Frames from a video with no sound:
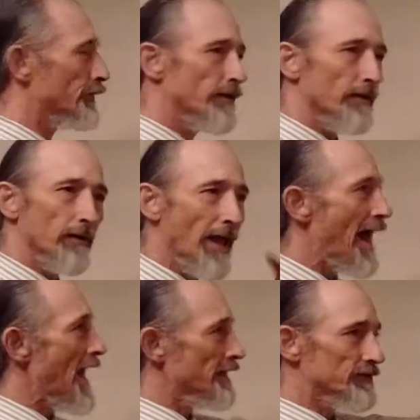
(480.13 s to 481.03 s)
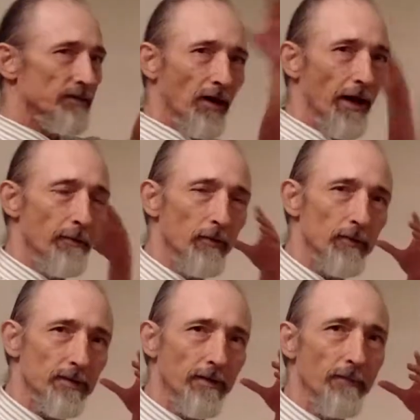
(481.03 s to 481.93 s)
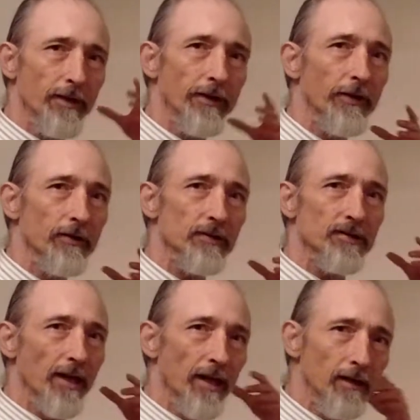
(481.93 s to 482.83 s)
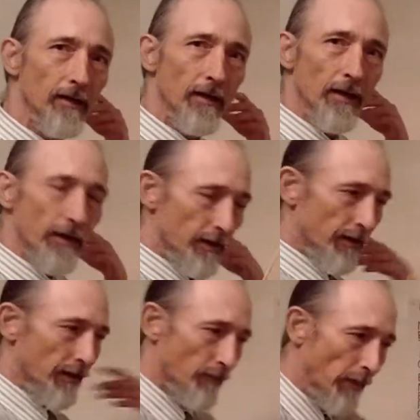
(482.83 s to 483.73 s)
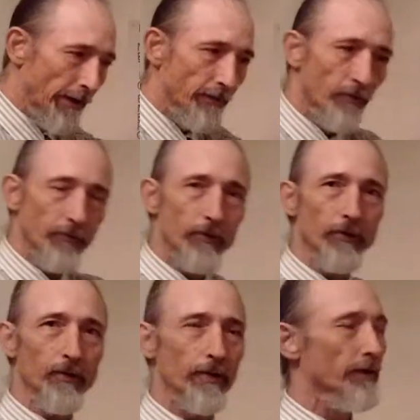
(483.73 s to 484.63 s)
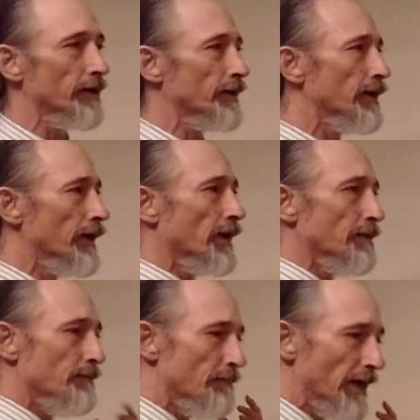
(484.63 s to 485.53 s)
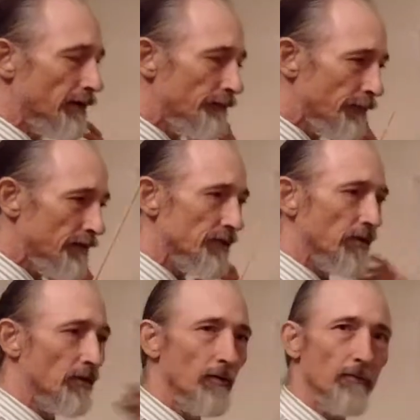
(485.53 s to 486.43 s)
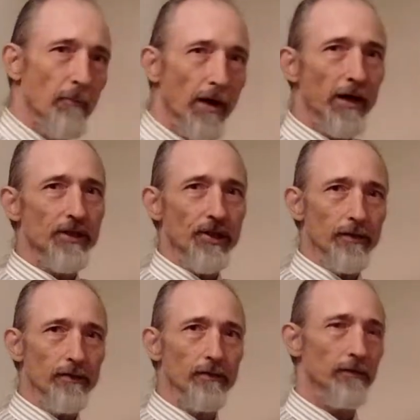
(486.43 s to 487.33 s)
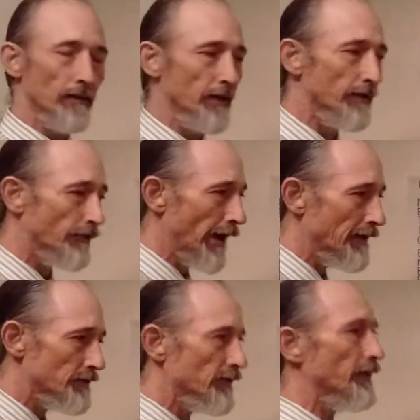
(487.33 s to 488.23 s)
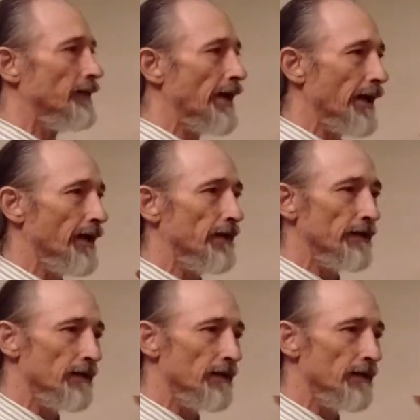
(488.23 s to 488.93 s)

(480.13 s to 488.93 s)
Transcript: the last time it was in a material state, it went through the metaphysical margin, it transited that